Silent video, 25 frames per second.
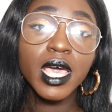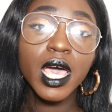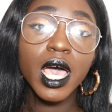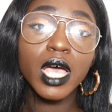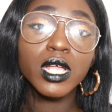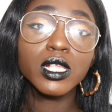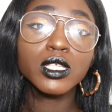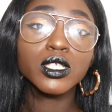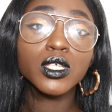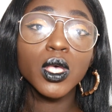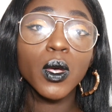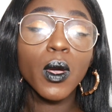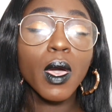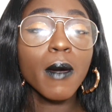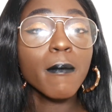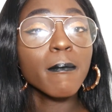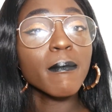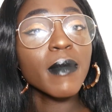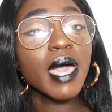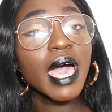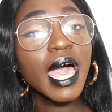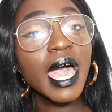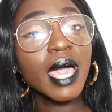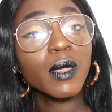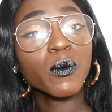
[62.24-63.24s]
And so a
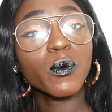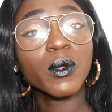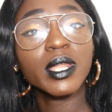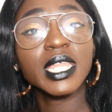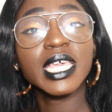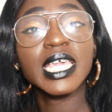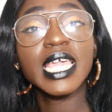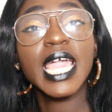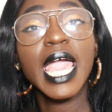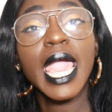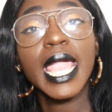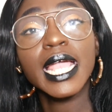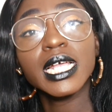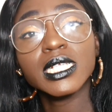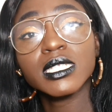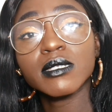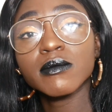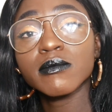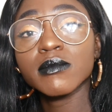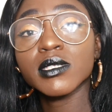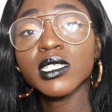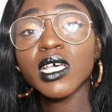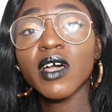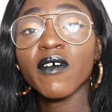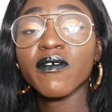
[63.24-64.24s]
man, when he hates
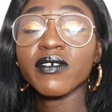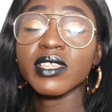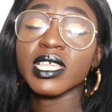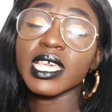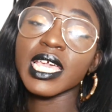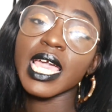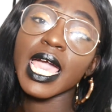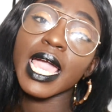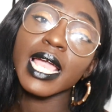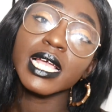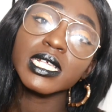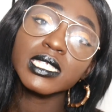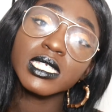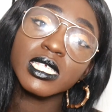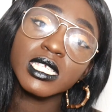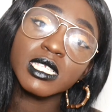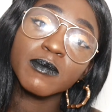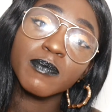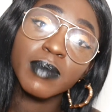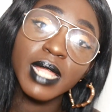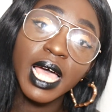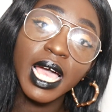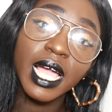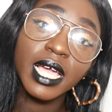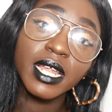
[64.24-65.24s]
himself and he hates his
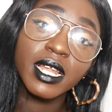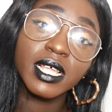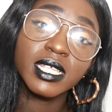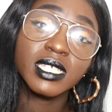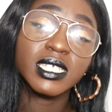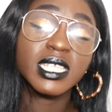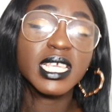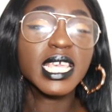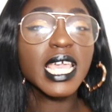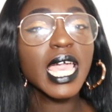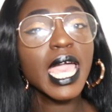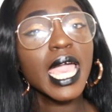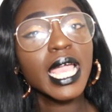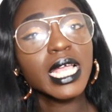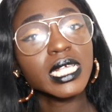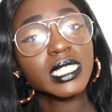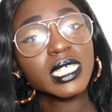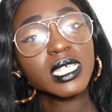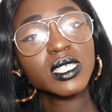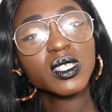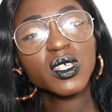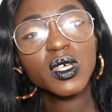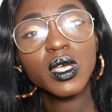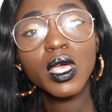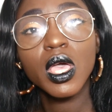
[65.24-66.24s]
blackness and he hates
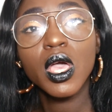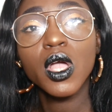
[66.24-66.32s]
his